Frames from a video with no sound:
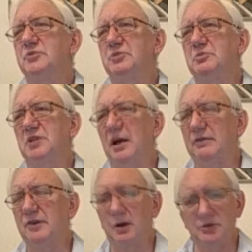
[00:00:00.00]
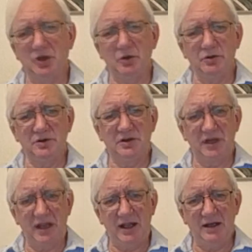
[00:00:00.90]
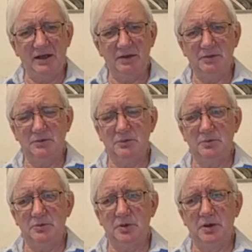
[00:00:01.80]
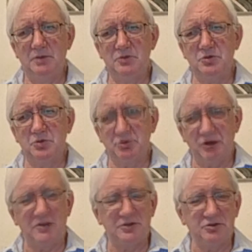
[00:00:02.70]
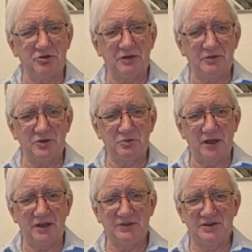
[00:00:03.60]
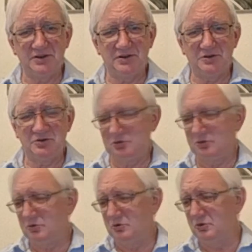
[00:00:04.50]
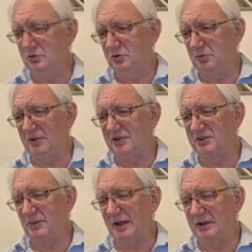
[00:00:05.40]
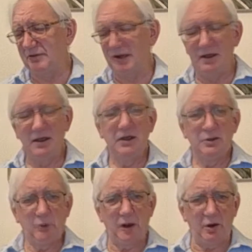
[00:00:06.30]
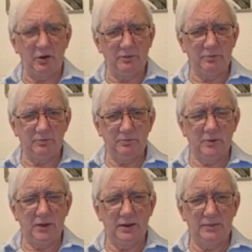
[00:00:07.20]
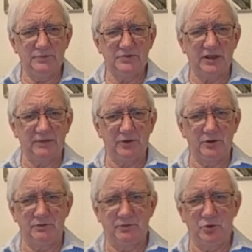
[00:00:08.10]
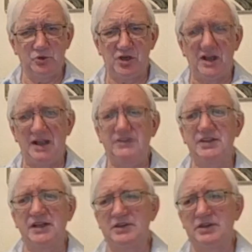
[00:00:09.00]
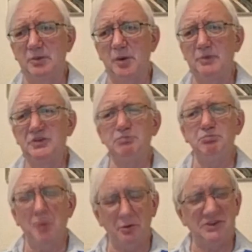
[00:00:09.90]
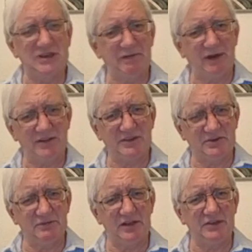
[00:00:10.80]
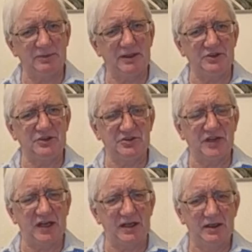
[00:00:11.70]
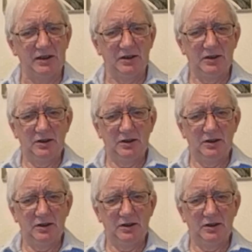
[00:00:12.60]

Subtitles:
So life goes on here to a greater degree than you might expect. We're on telephone 4G internet at the moment, and mostly that's managed to stay